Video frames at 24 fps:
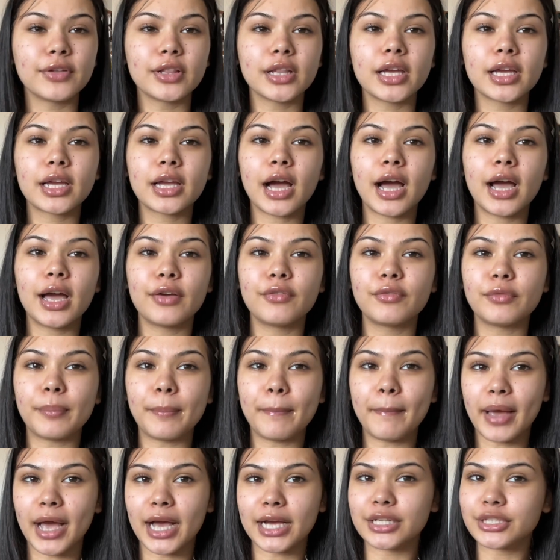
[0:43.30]
like I've
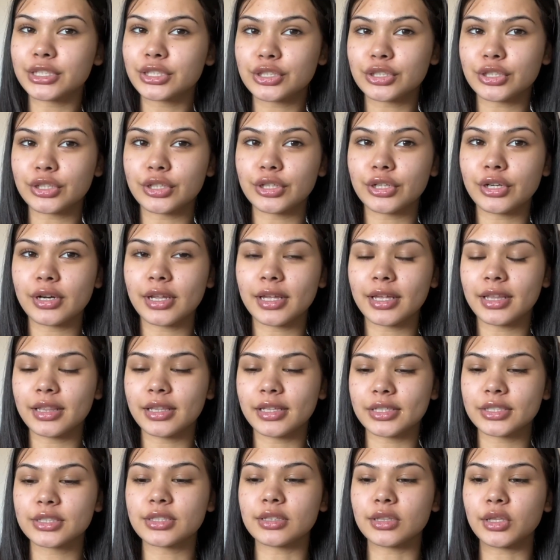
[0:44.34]
mastered
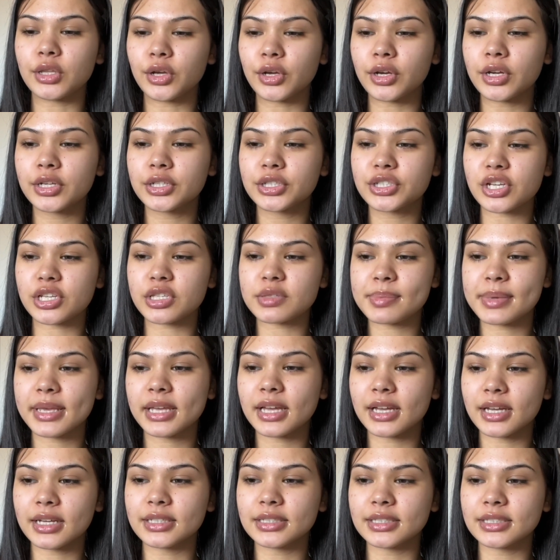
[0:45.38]
this look just
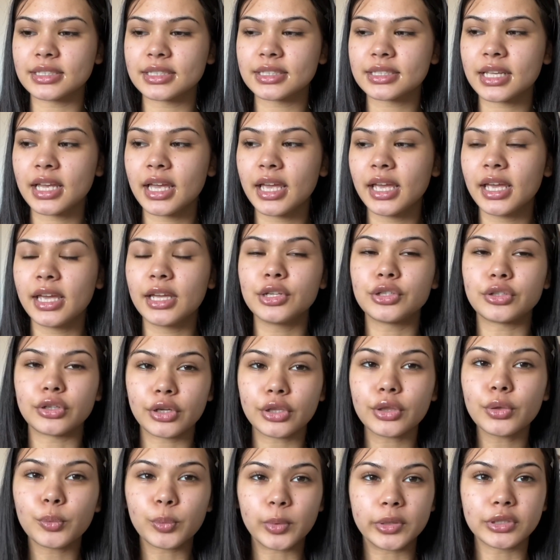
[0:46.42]
because during
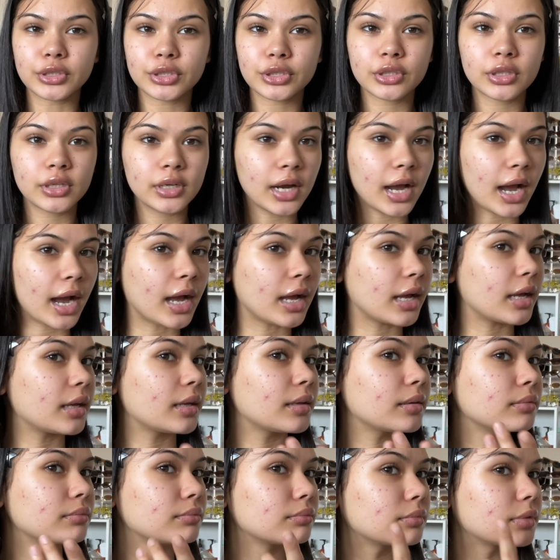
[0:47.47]
the winter,
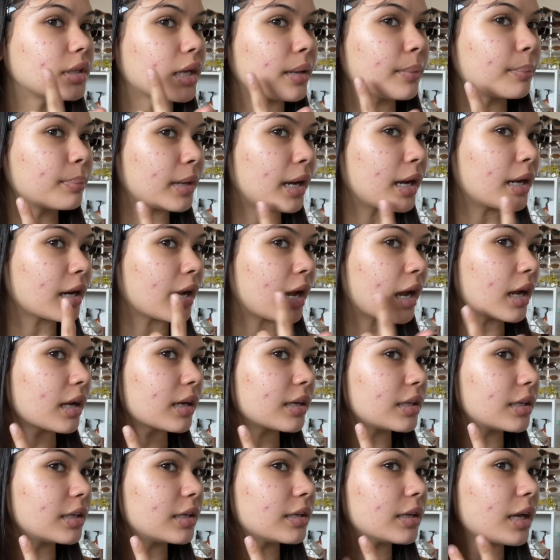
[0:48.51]
I get bad
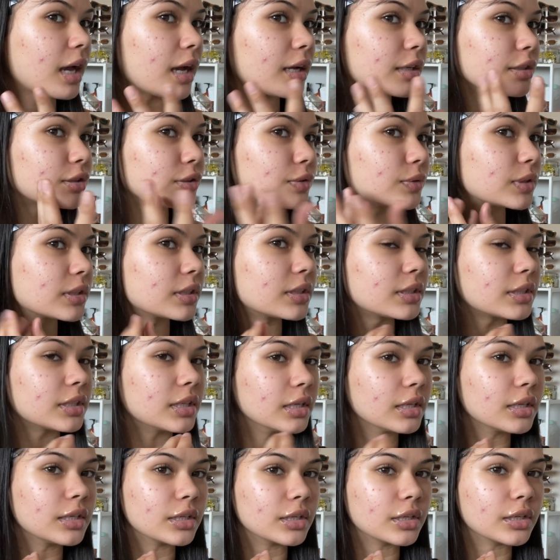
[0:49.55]
acne, as you could see
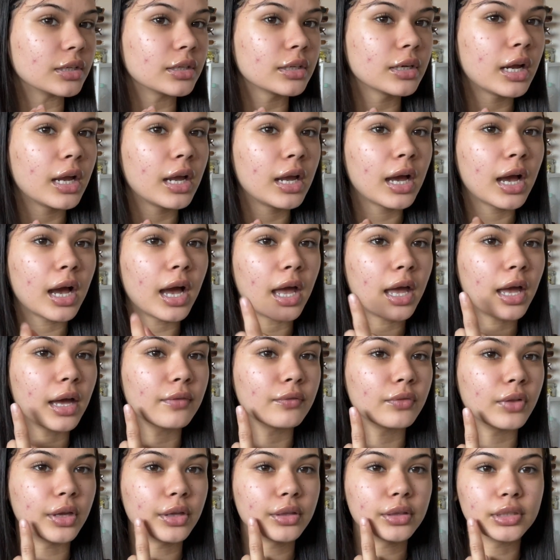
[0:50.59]
here. I have
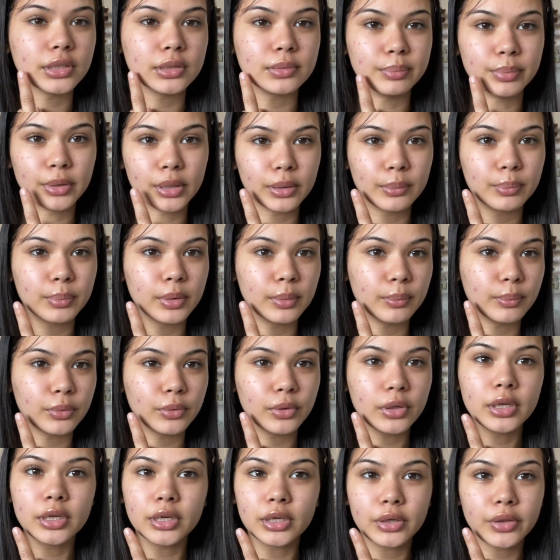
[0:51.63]
like this big pimple
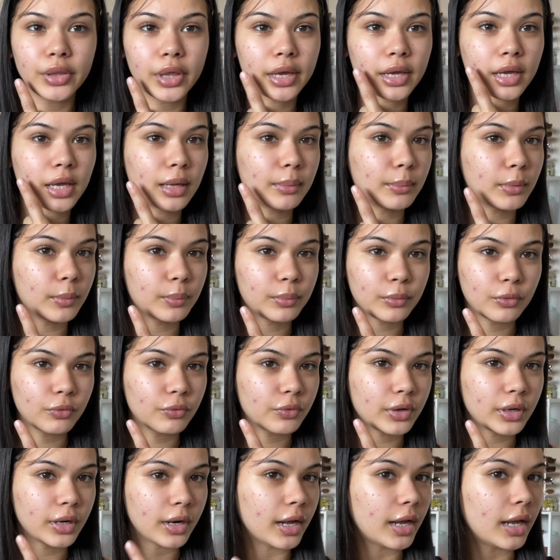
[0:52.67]
here that came up
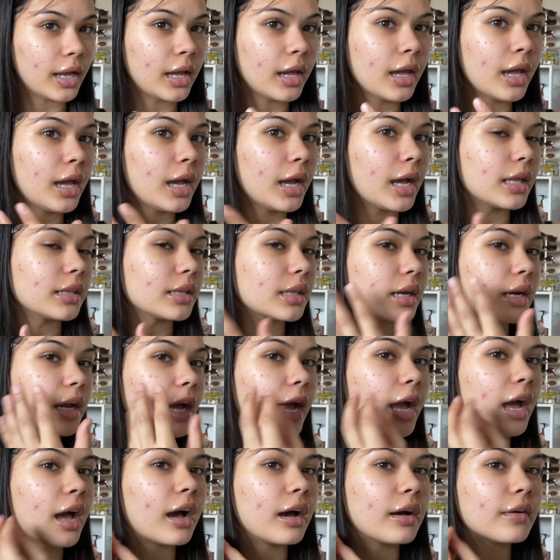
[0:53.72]
overnight, and then I
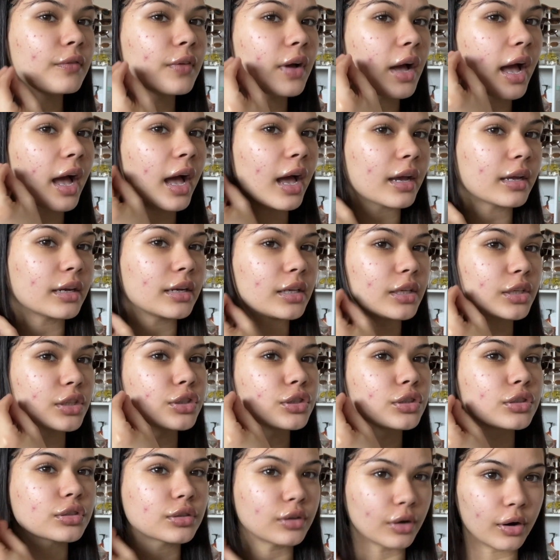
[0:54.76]
have acne
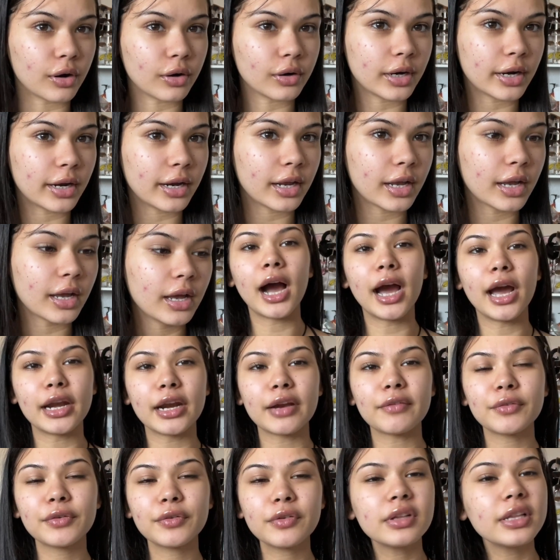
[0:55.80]
scarring. I
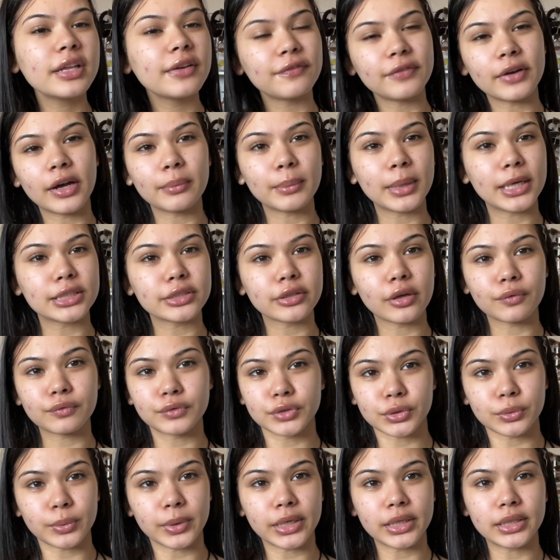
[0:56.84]
never really found myself
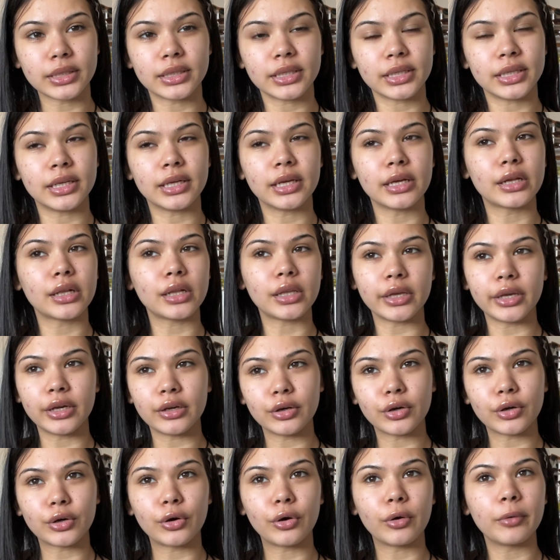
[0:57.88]
doing the clean
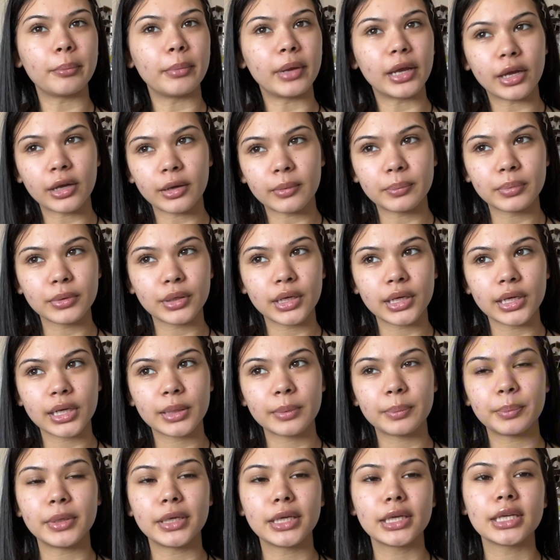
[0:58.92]
girl makeup look
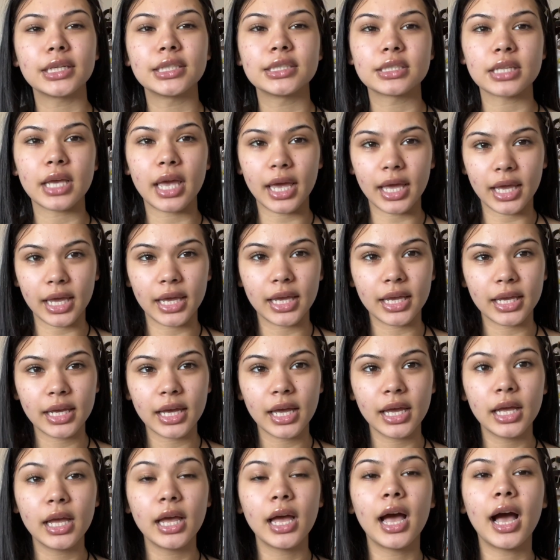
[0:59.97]
because I
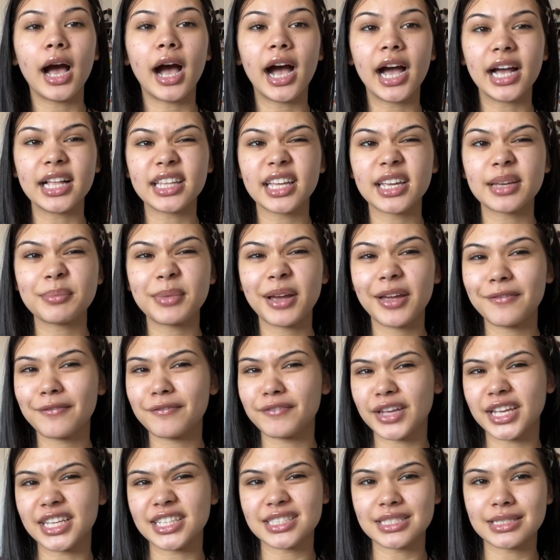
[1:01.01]
like my
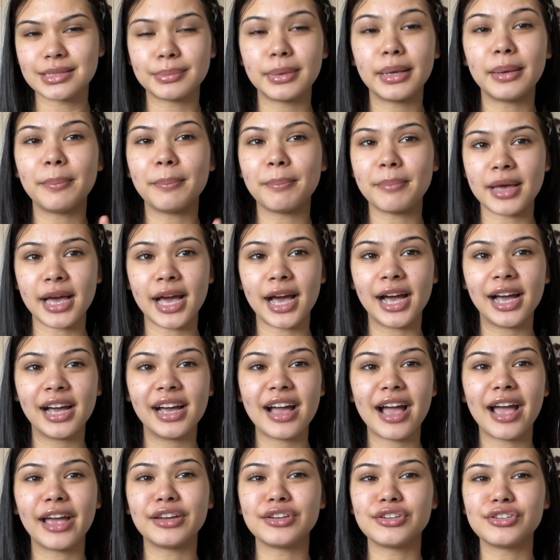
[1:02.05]
face to be matte.
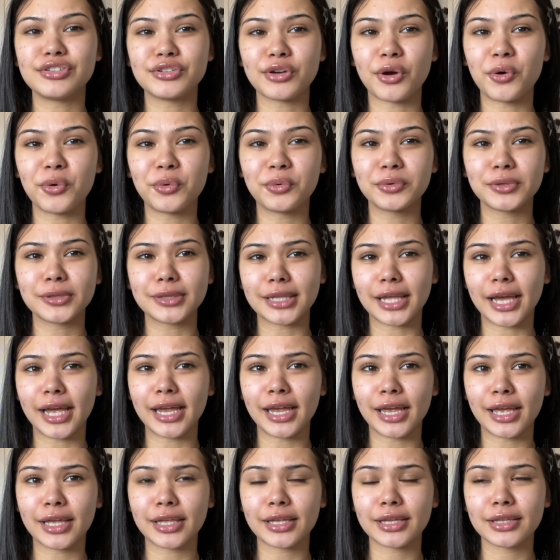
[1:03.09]
I don't
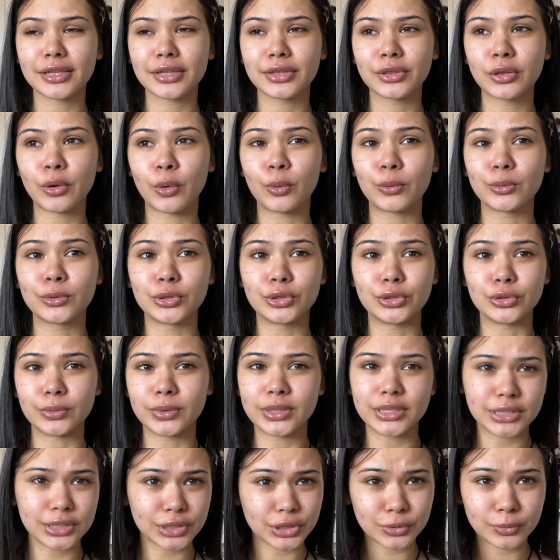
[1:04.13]
like the whole dewy
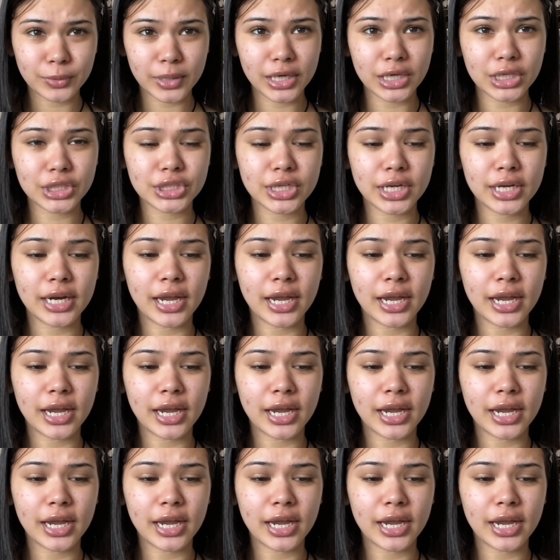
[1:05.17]
situation.